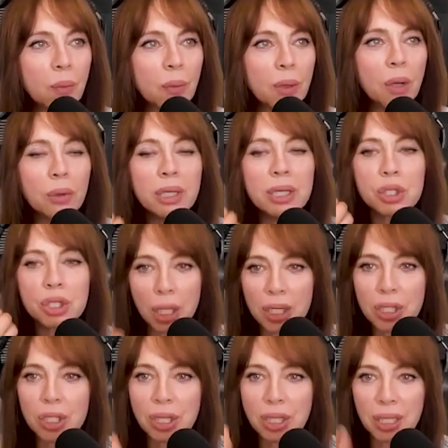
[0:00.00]
we only
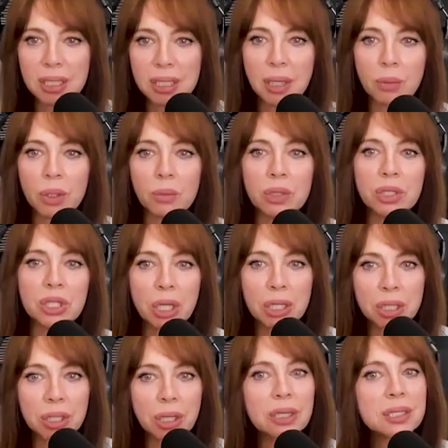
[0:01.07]
judge things that we would
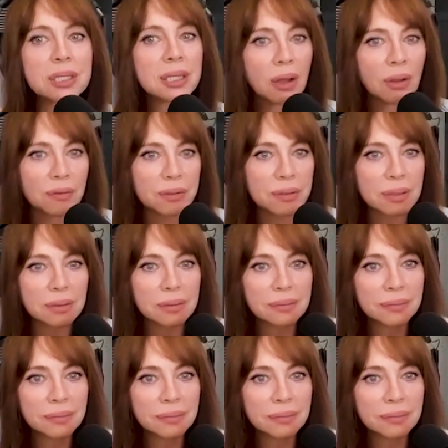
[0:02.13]
judge in ourselves